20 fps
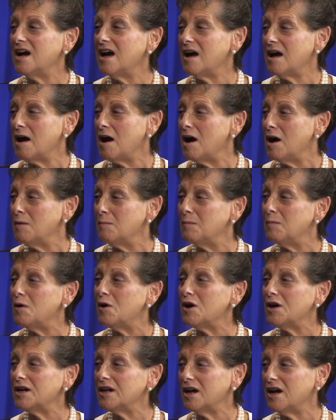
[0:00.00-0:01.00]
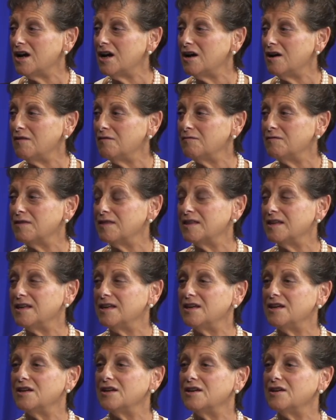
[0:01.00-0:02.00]
uh, part of the
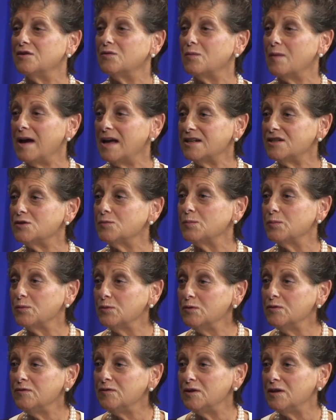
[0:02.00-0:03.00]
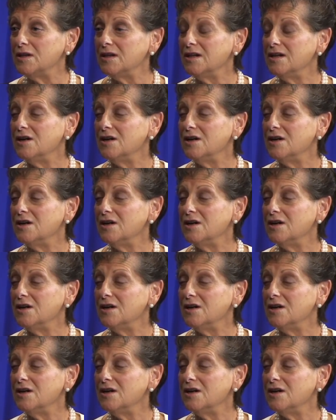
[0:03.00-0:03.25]
grant approval